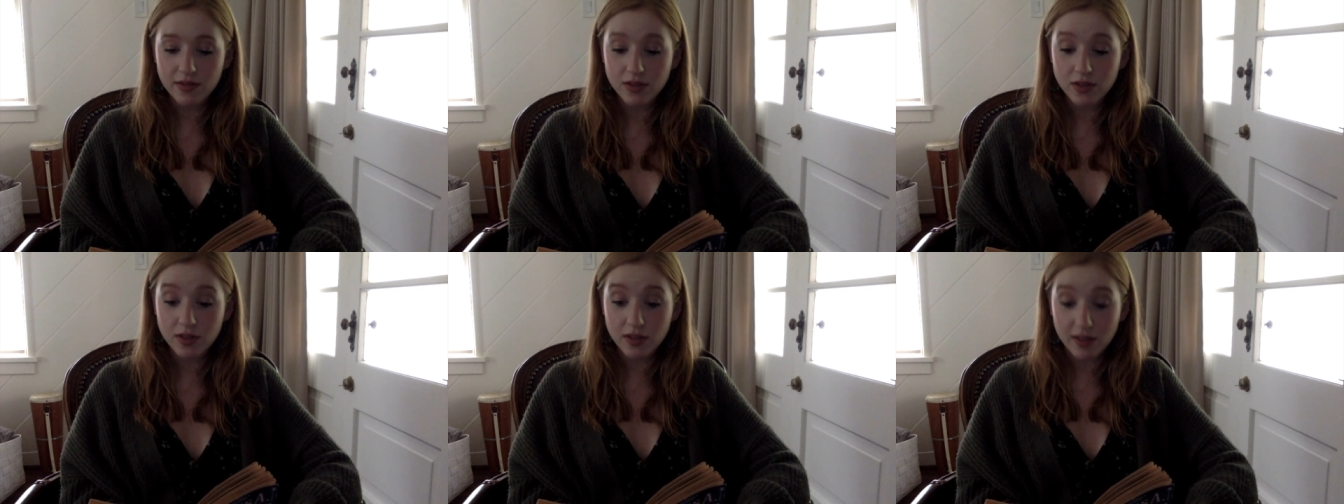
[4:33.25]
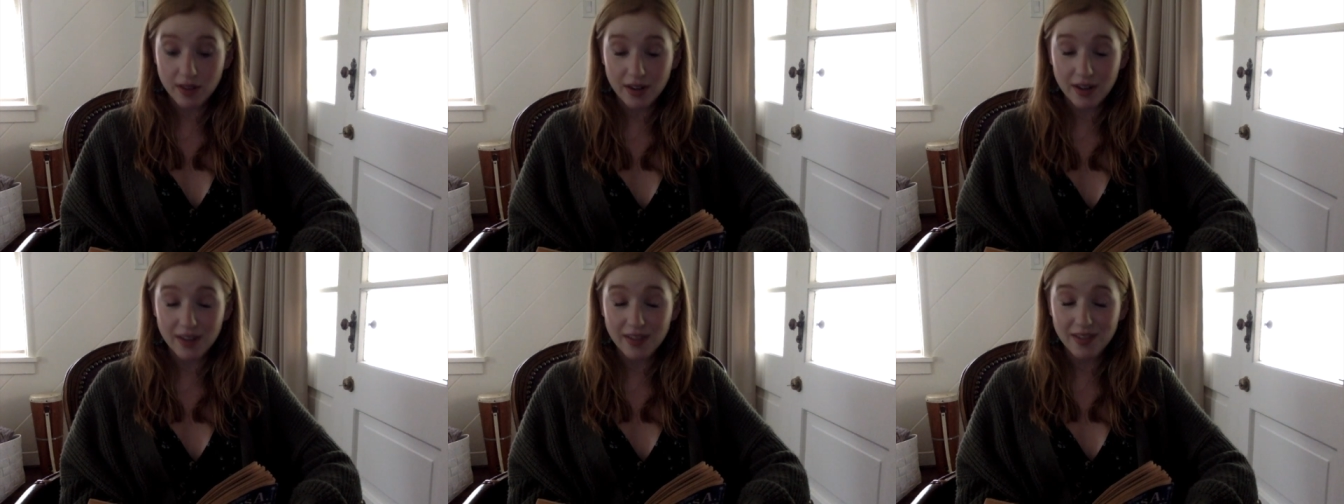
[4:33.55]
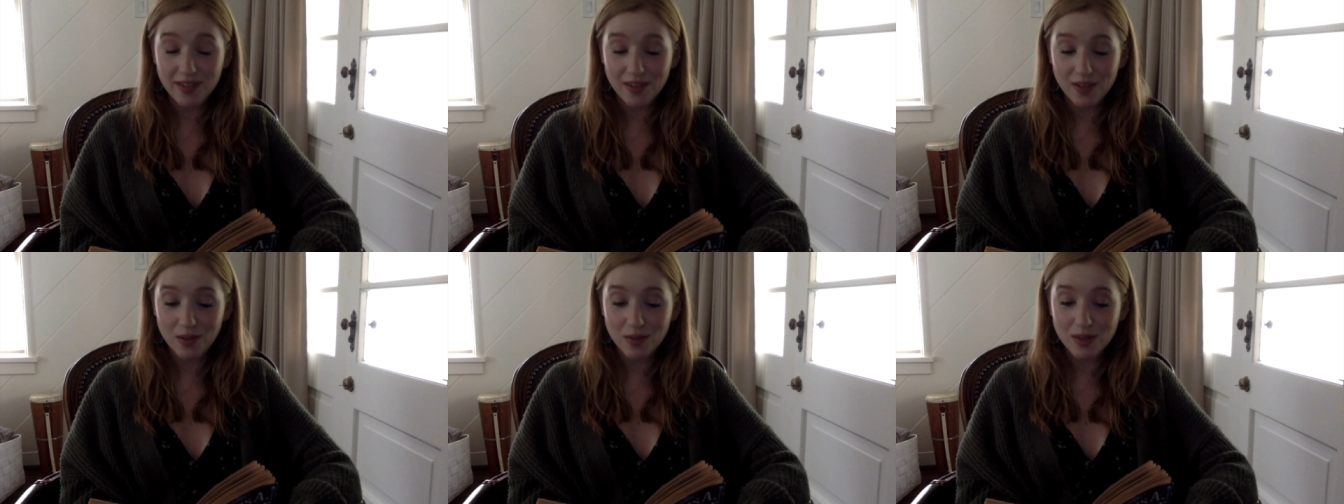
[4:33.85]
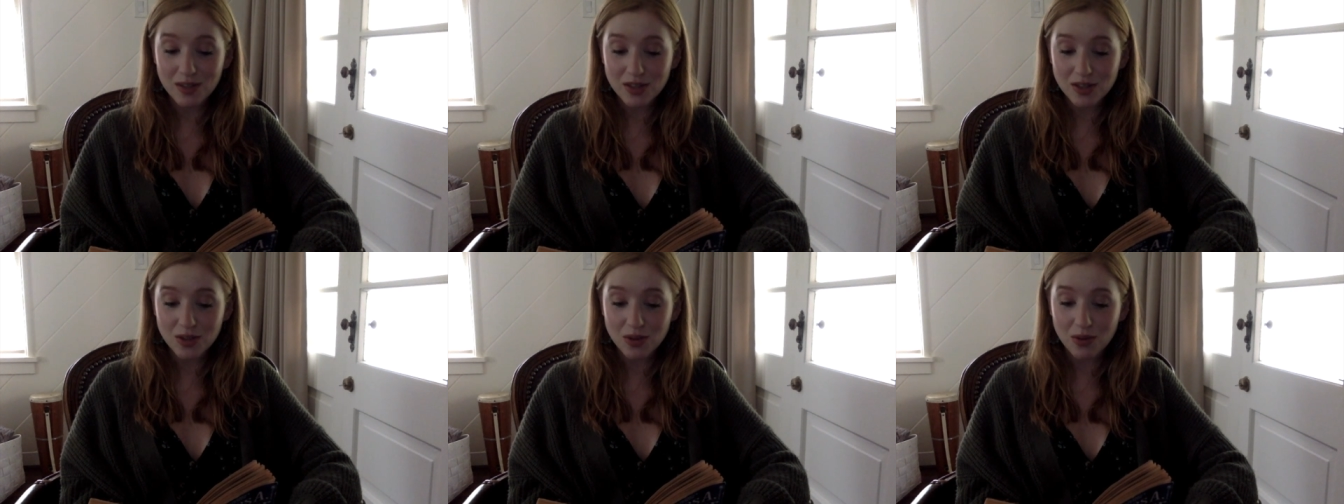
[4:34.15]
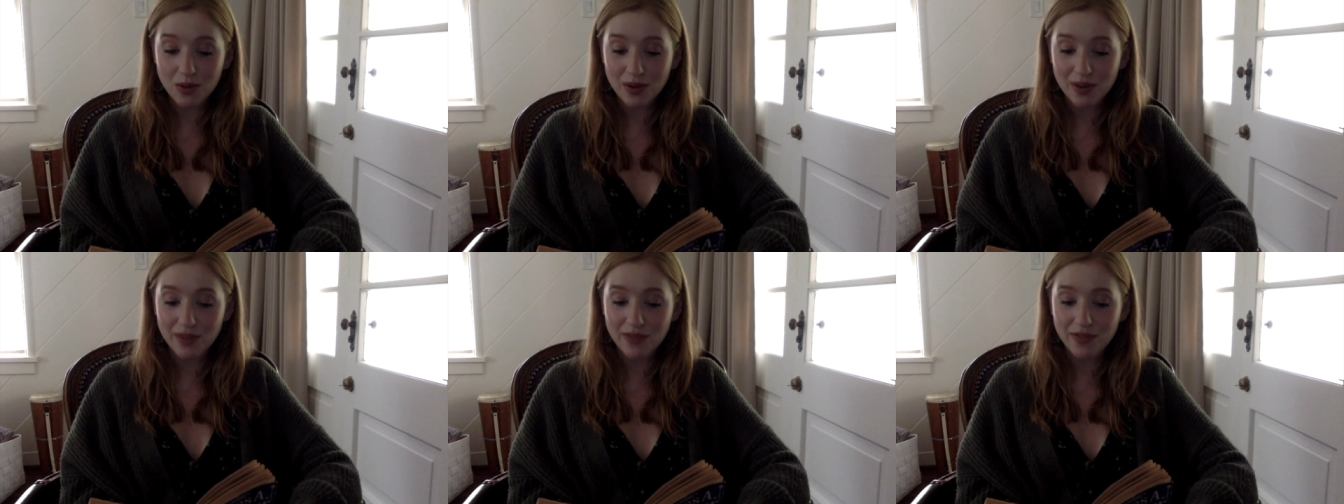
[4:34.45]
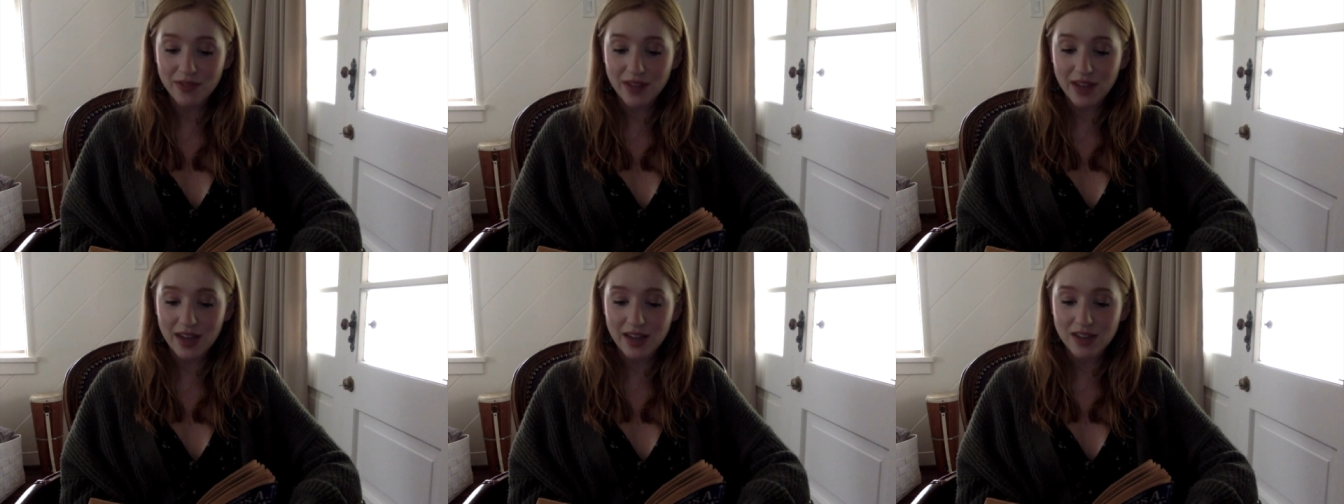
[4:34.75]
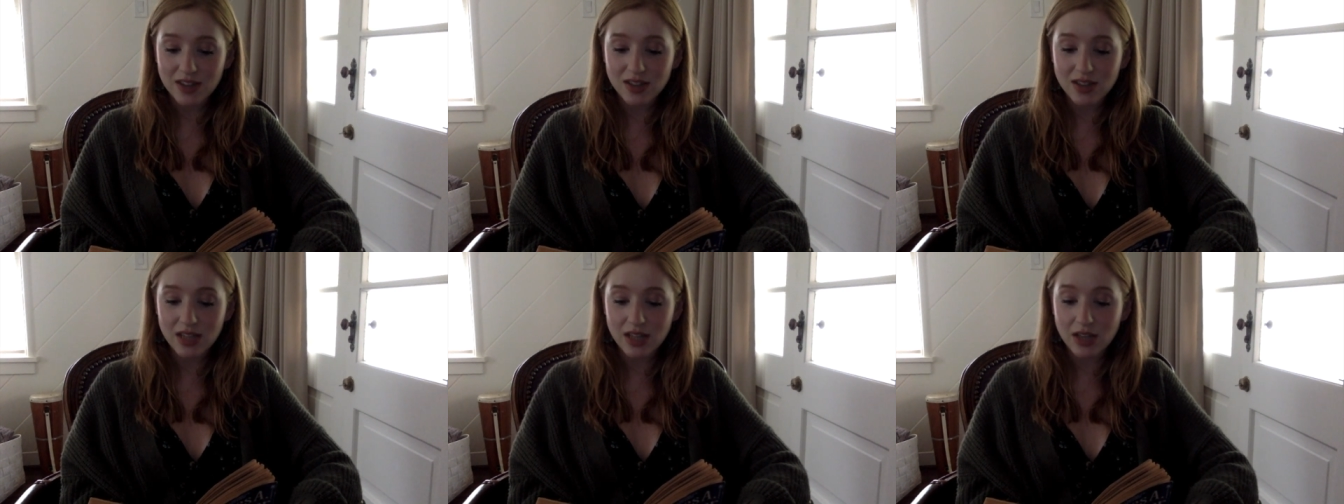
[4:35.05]
sorry, so much torn
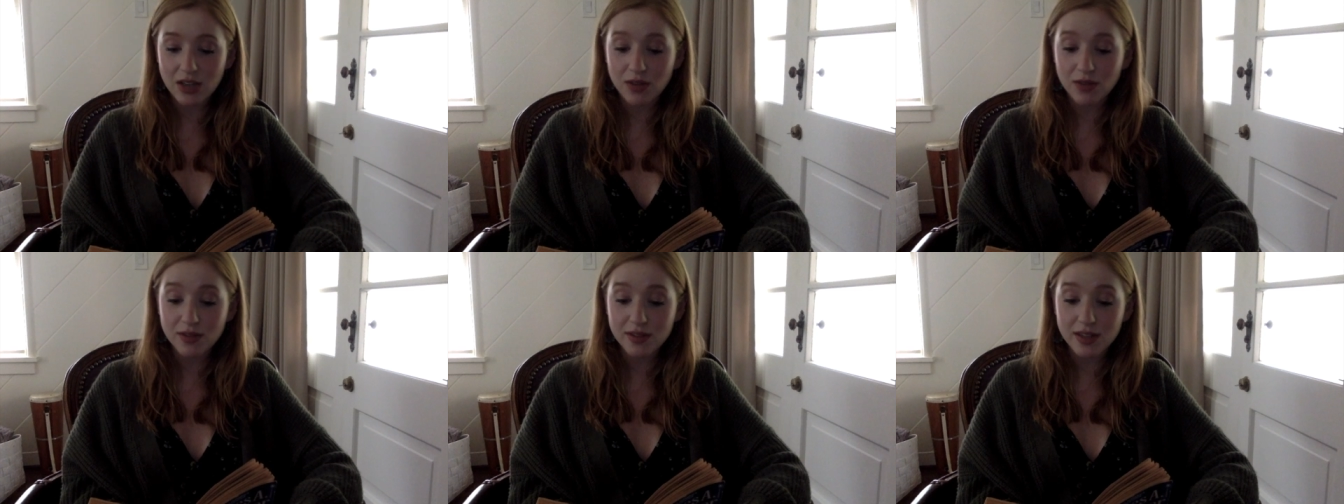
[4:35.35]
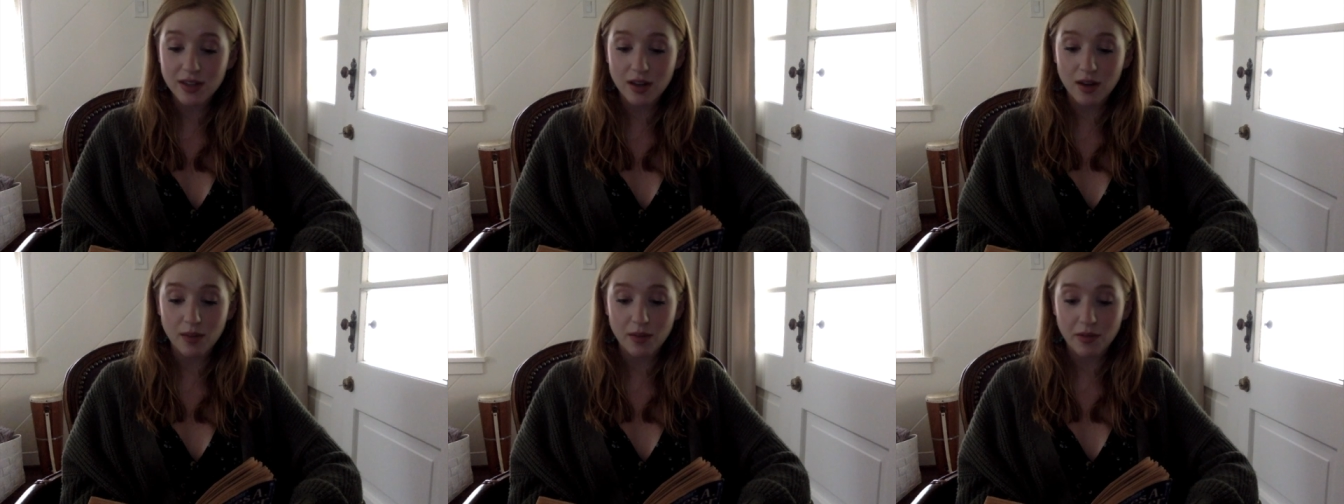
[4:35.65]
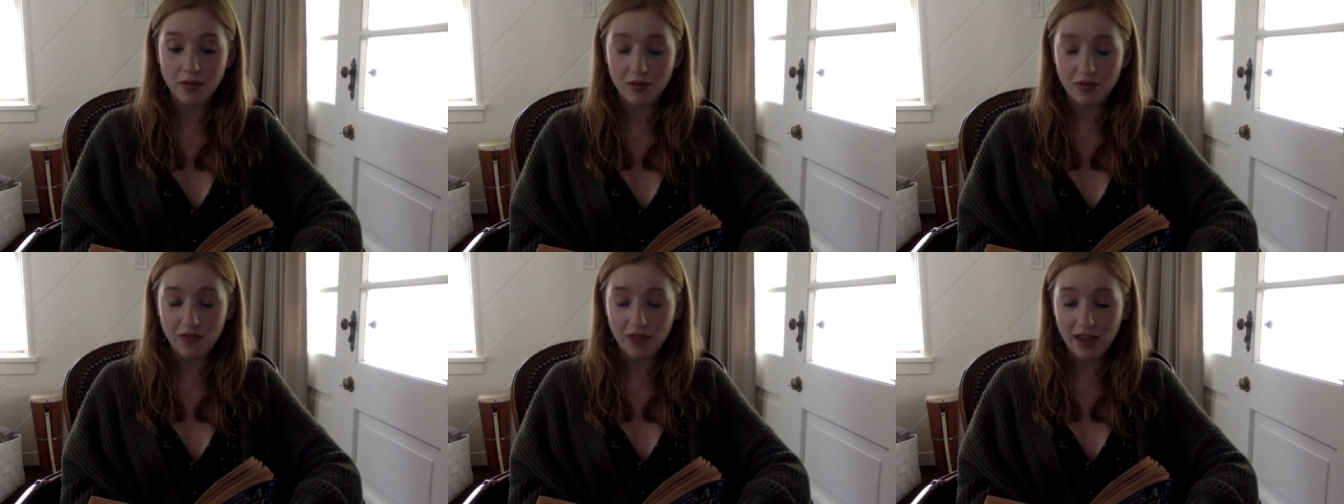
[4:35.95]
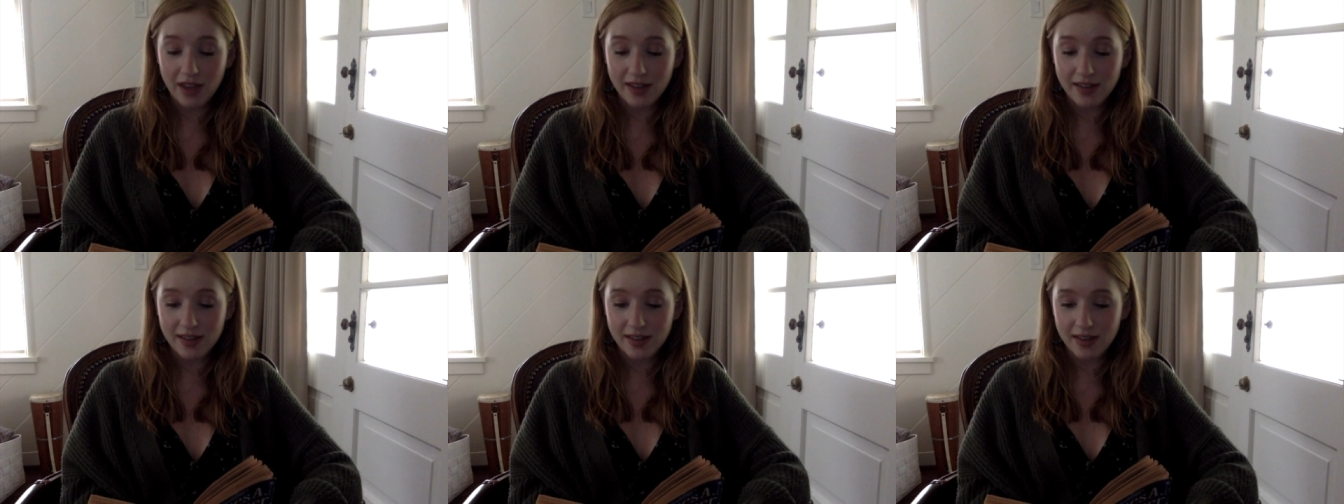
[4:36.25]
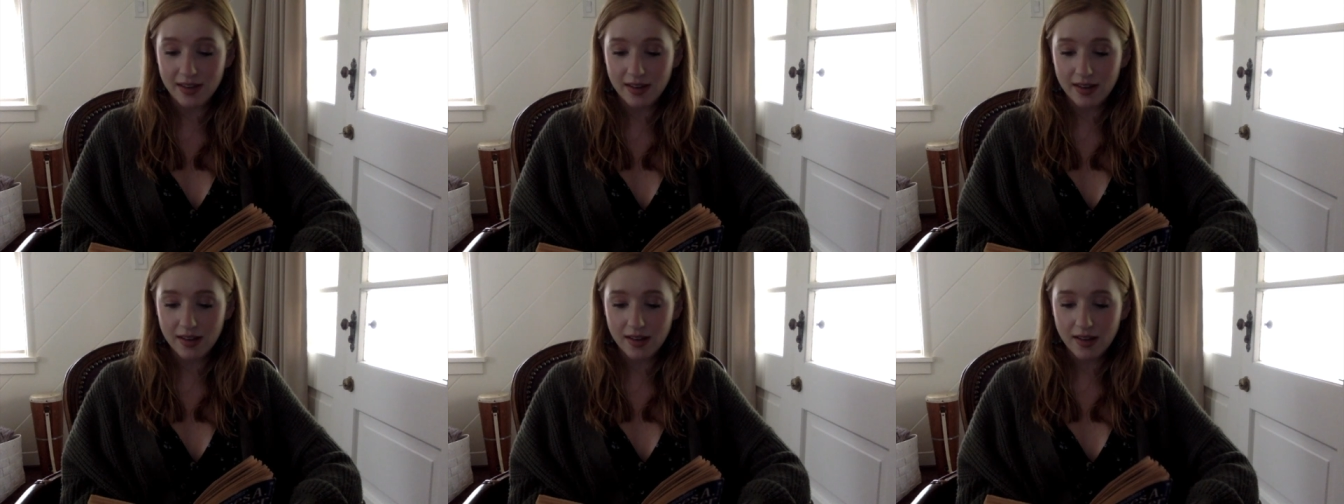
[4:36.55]
flesh that Houston almost fainted.